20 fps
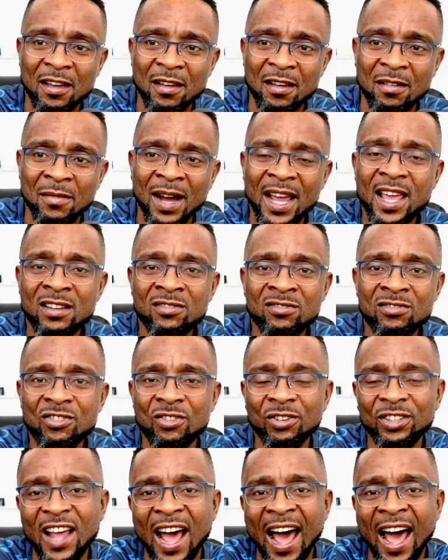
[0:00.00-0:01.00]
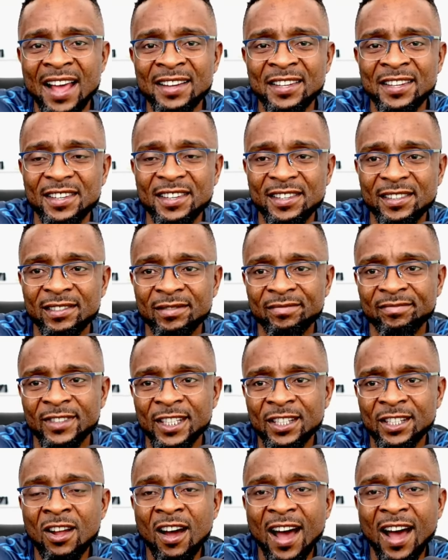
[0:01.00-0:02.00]
my ego use as,
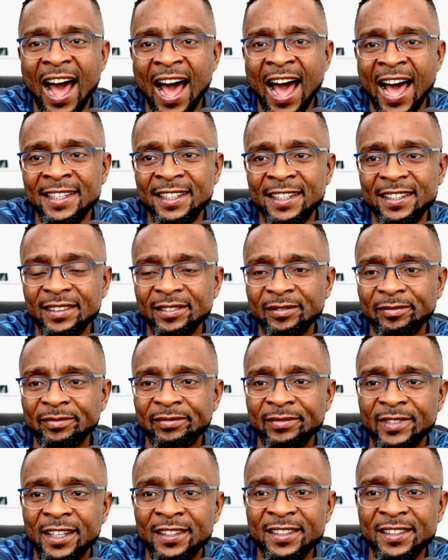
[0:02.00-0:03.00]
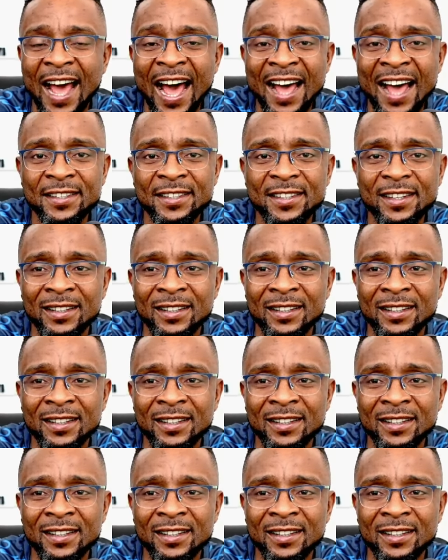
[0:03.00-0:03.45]
it's not art, it's as.